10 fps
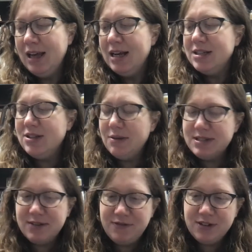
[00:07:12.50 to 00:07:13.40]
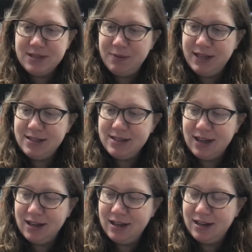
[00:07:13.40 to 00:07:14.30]
So that was the first piece
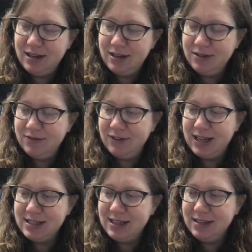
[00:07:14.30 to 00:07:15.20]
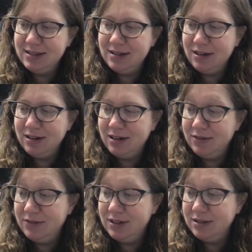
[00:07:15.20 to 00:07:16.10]
of last night's, or
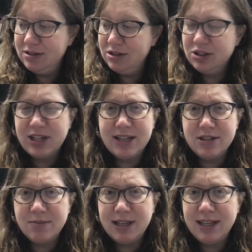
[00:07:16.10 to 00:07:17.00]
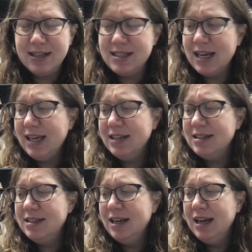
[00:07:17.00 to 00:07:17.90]
of the church council meeting. The
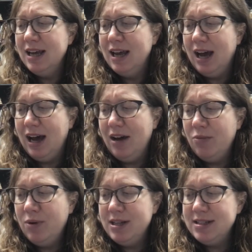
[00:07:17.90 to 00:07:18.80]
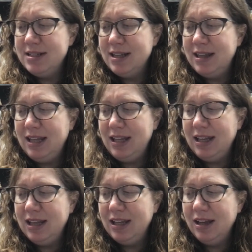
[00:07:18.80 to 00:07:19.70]
second was
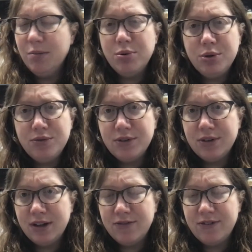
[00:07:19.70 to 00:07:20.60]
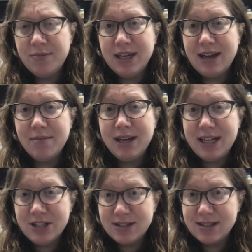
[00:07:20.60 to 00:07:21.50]
the approval from the
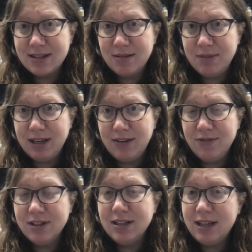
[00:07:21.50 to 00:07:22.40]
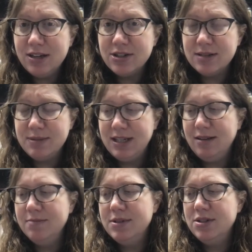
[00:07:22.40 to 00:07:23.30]
nominations committee for the leadership
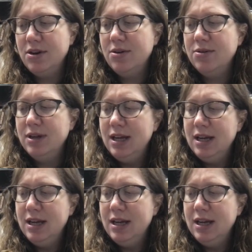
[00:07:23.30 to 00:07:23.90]
team. So